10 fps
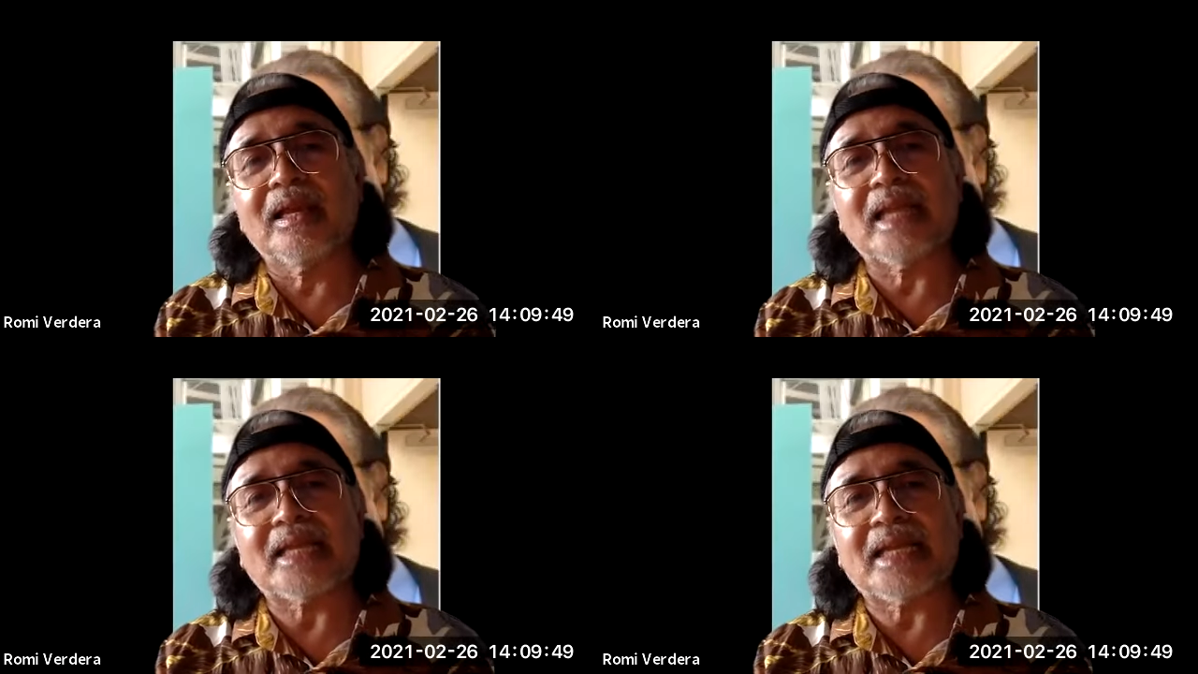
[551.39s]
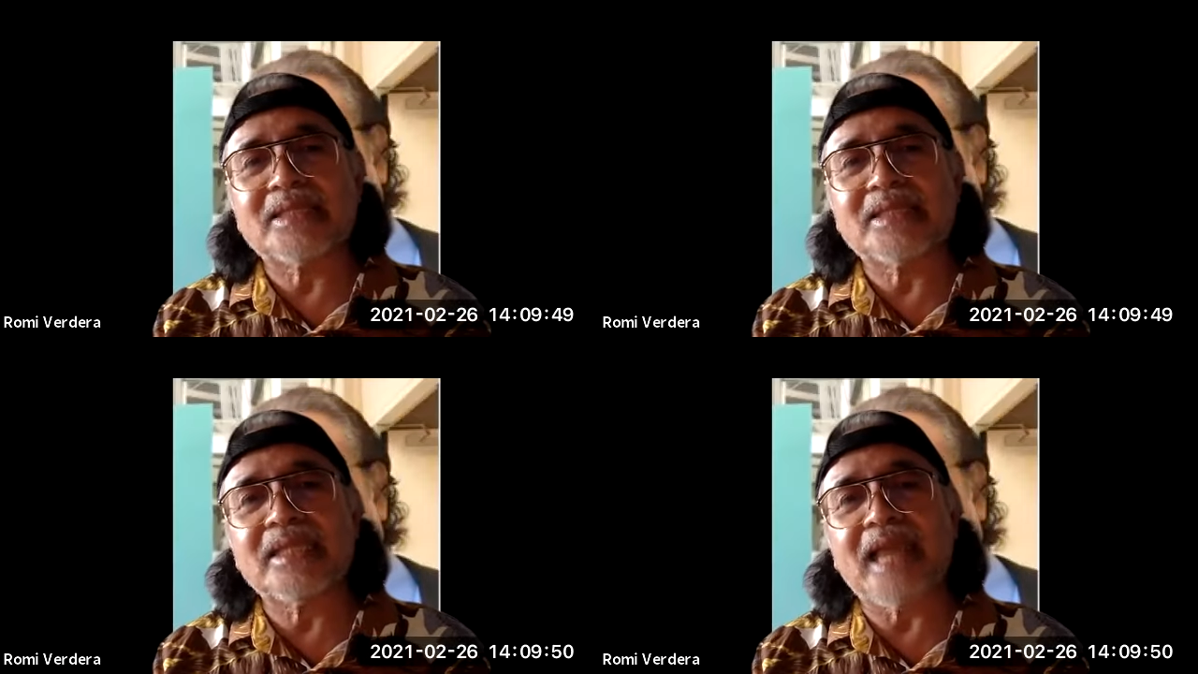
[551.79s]
like I
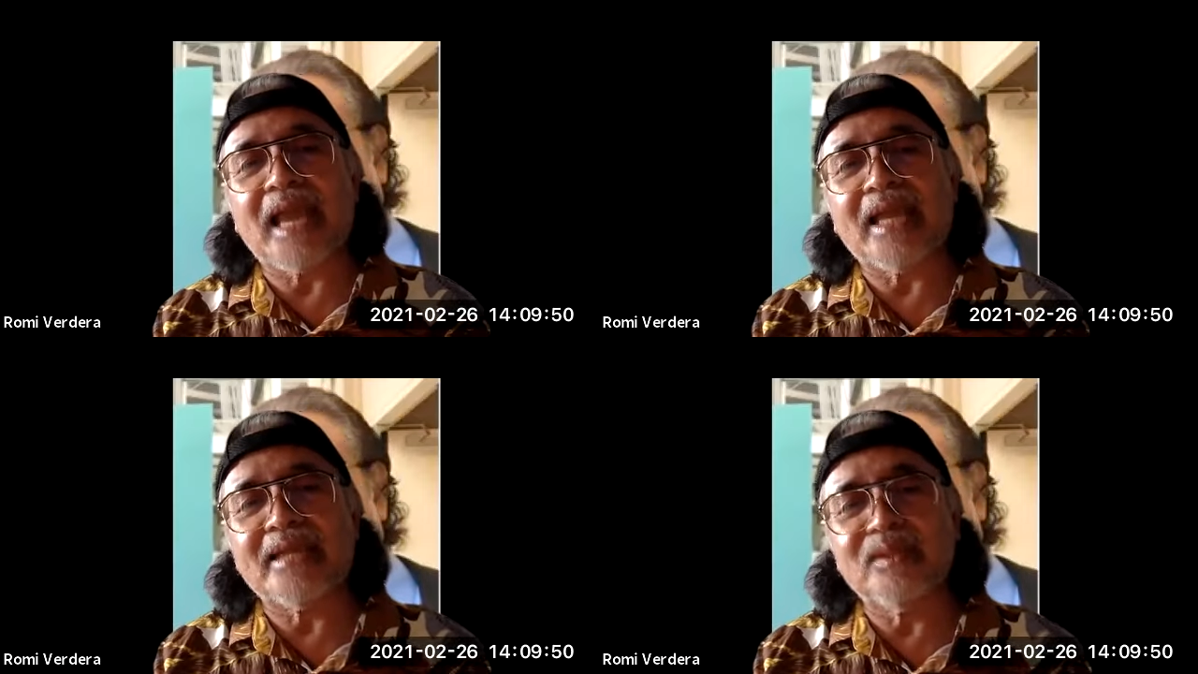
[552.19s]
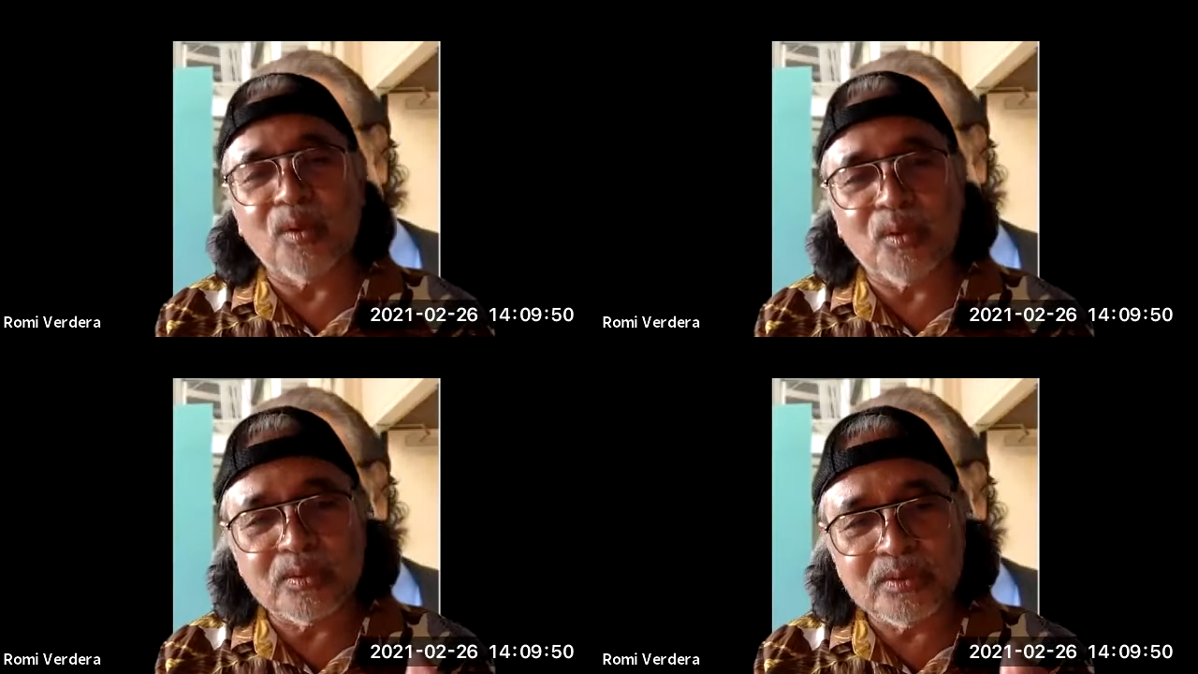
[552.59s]
said, I had
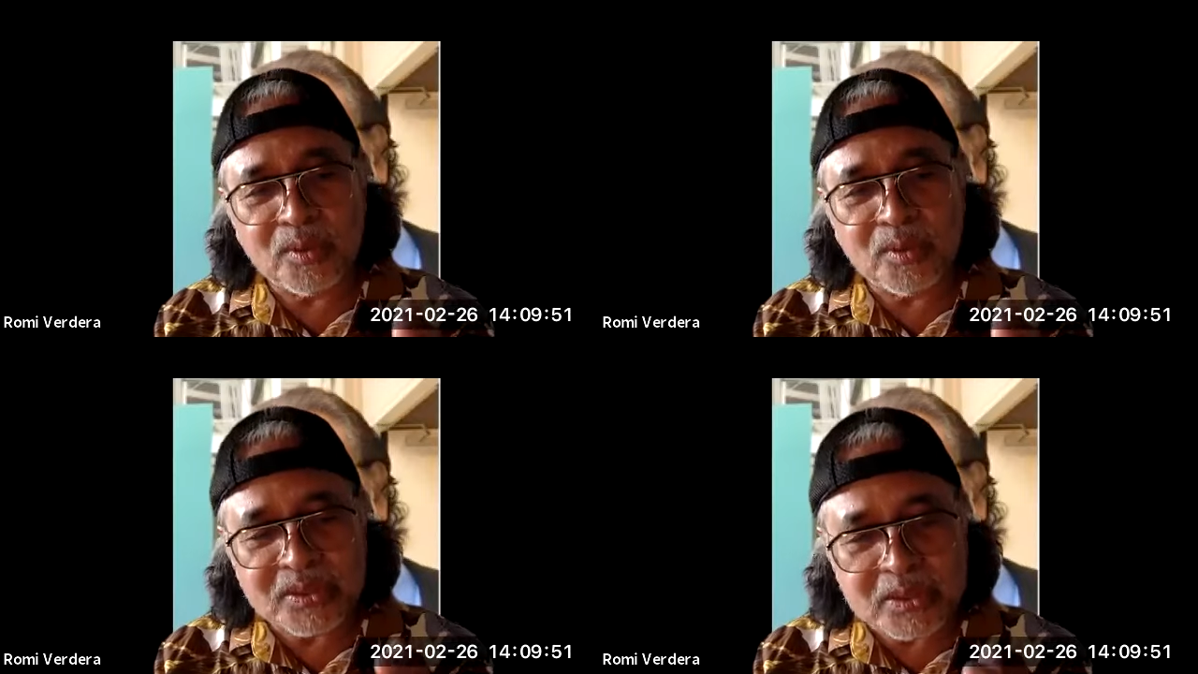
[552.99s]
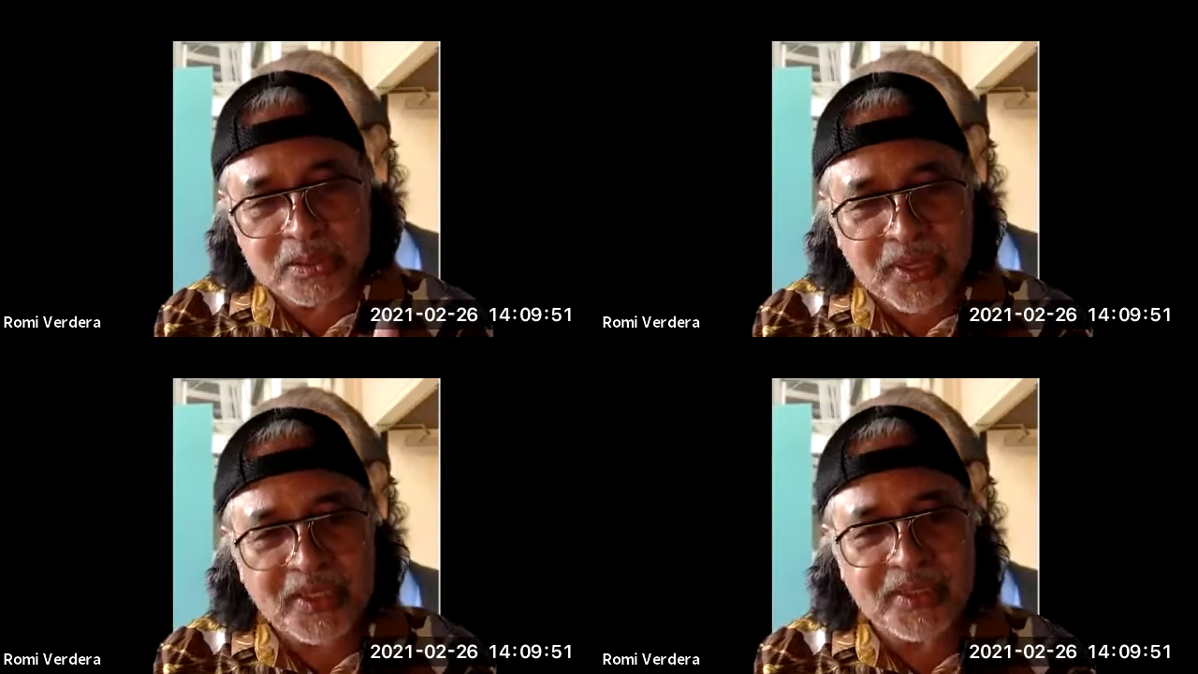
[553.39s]
all those
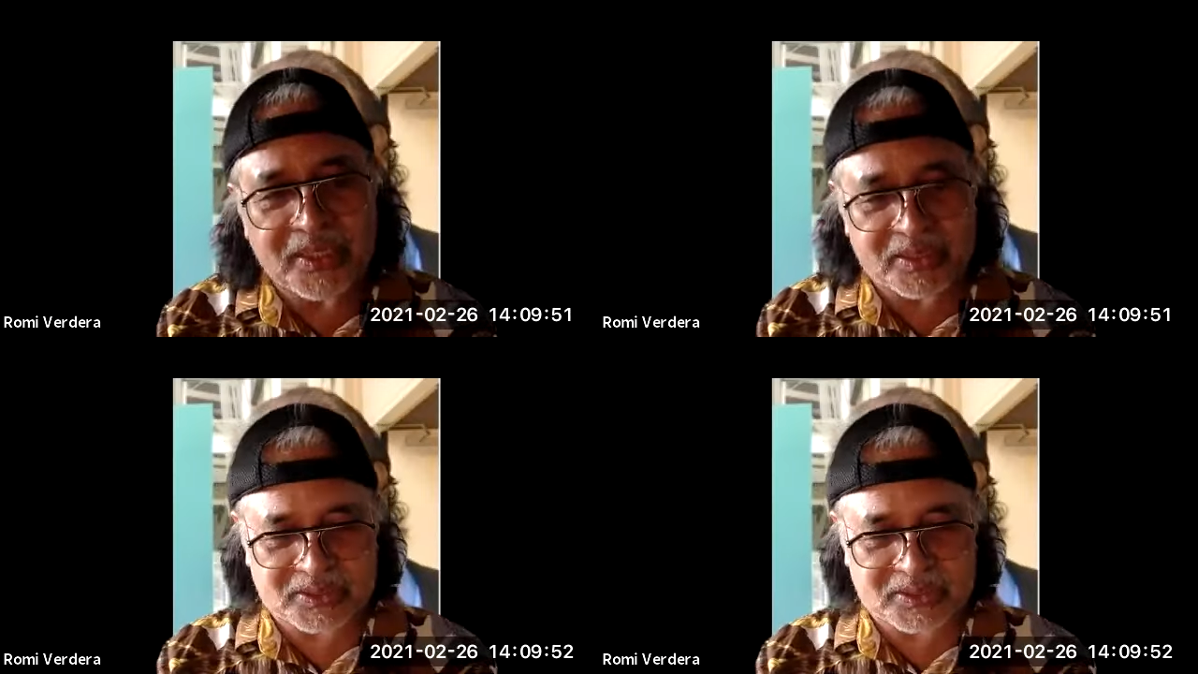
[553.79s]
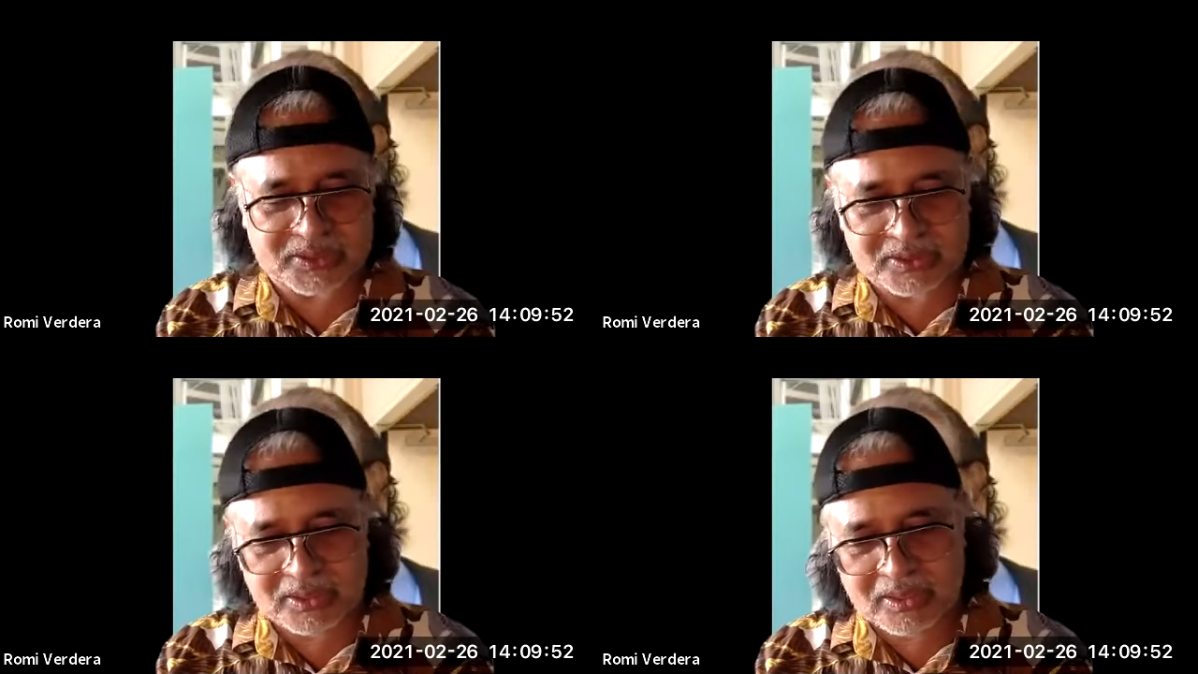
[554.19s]
trainings